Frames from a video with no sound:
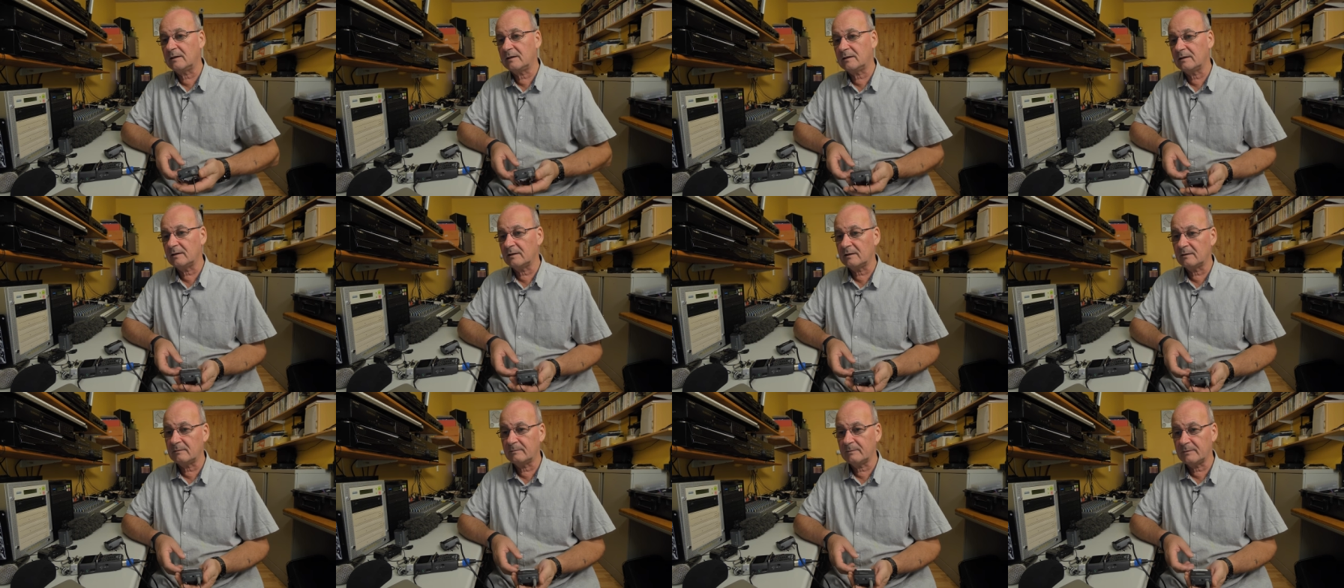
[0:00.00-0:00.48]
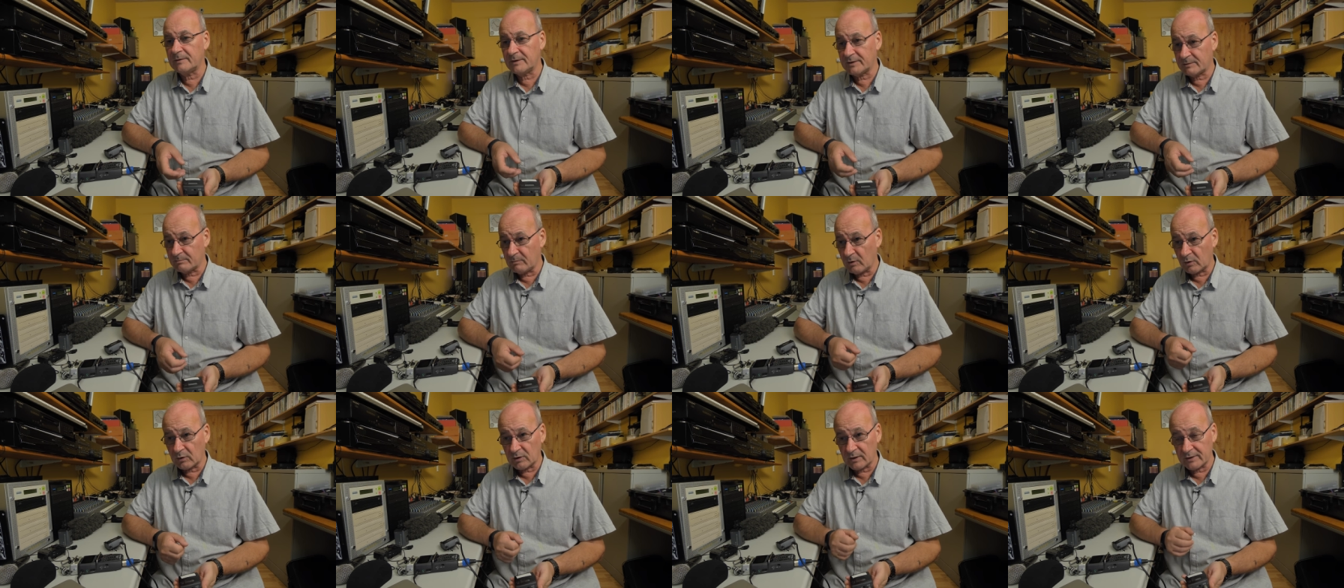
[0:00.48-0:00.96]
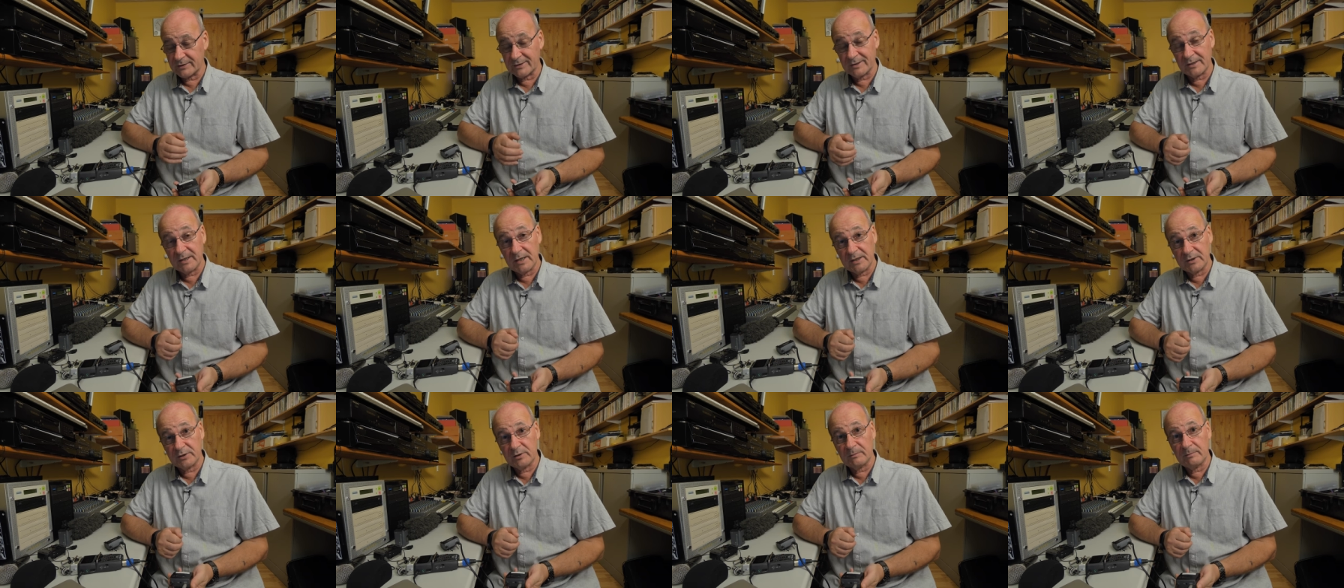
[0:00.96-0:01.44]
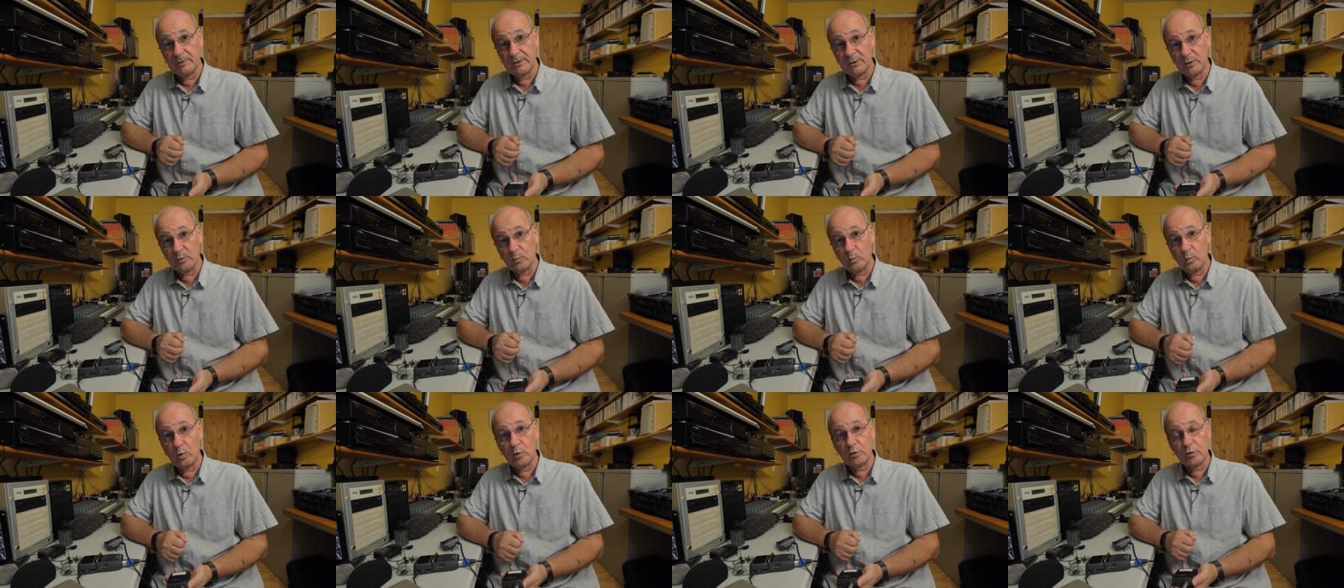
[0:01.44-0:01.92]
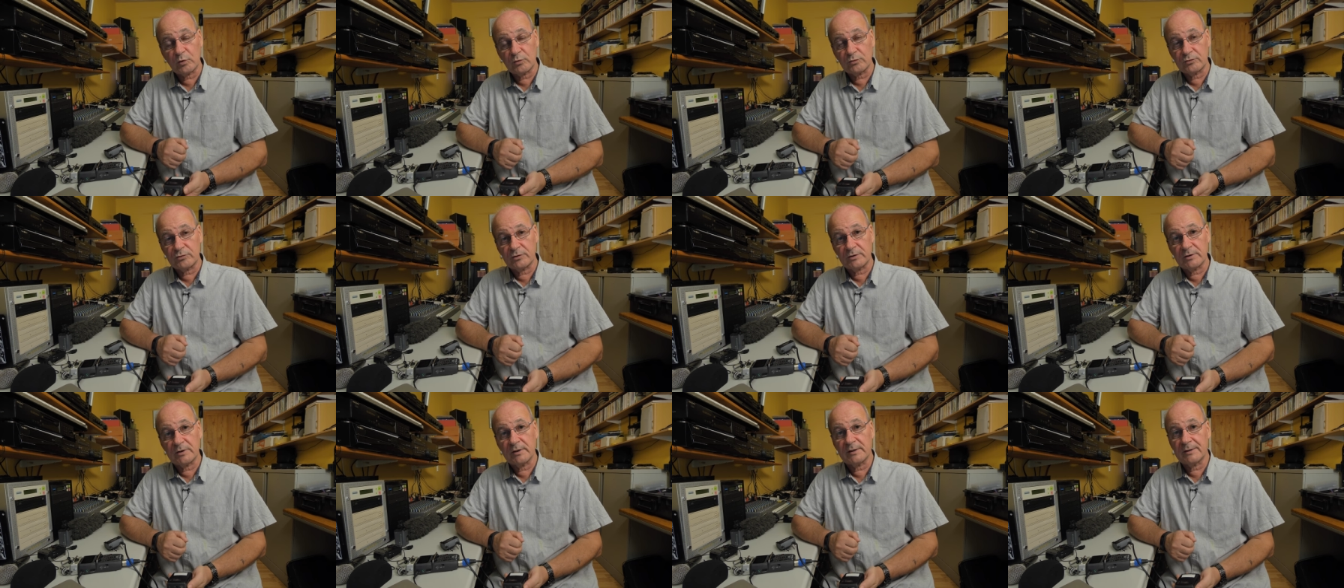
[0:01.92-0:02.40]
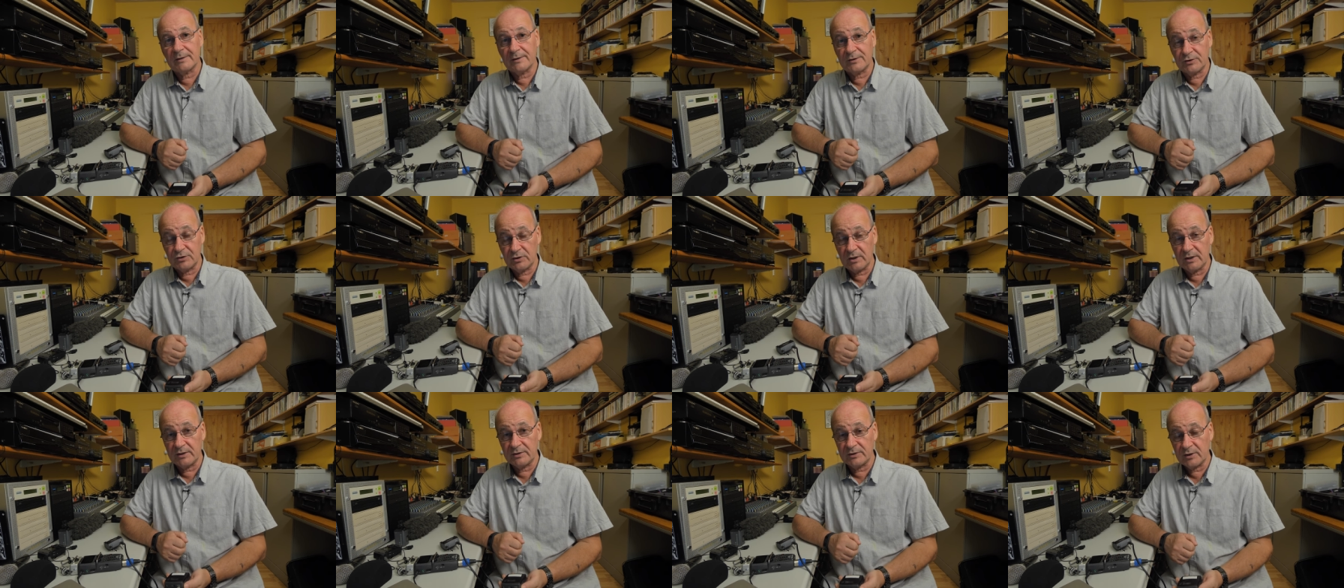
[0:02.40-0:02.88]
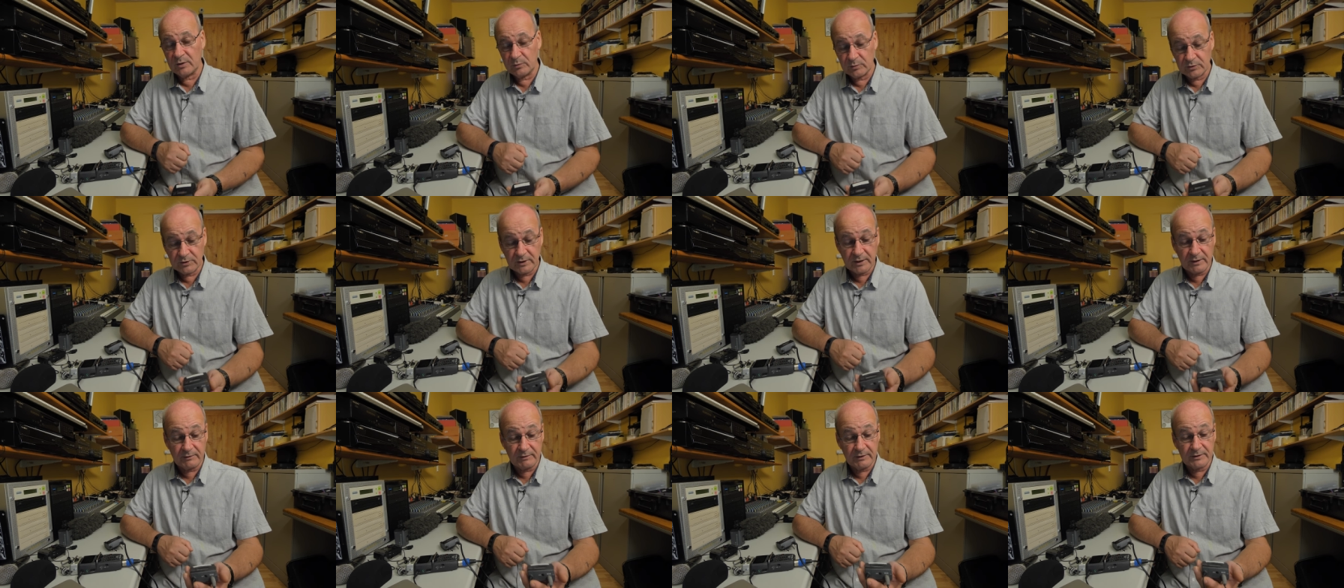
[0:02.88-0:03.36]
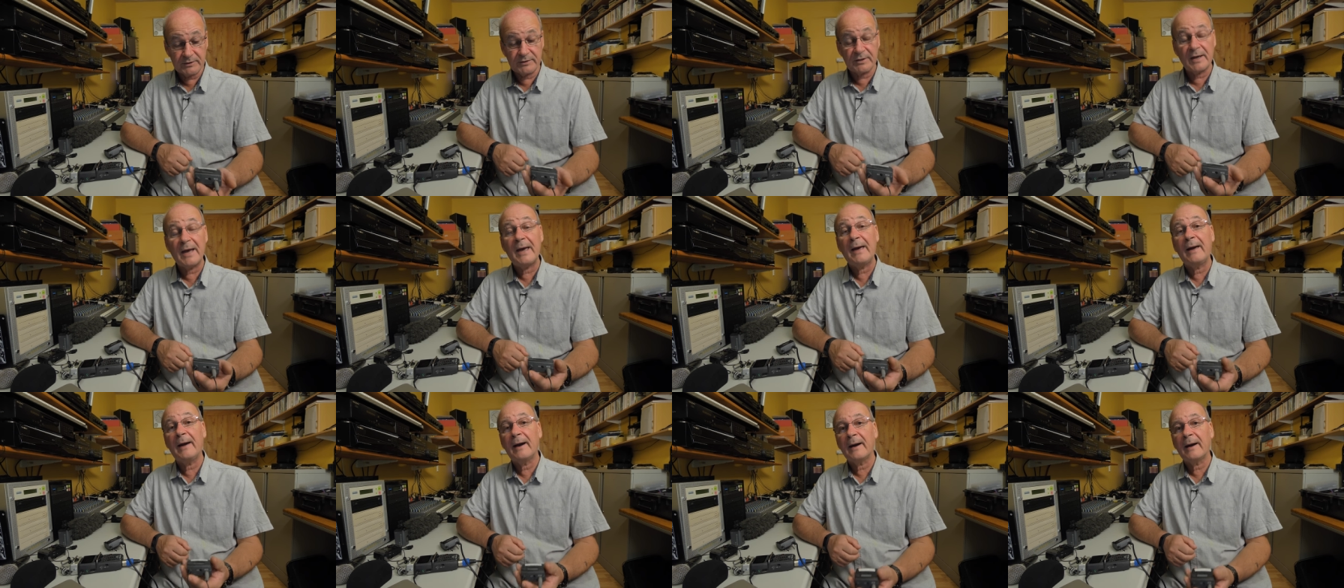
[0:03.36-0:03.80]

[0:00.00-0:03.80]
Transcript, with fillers: Um, this model is the EW100 G2 series.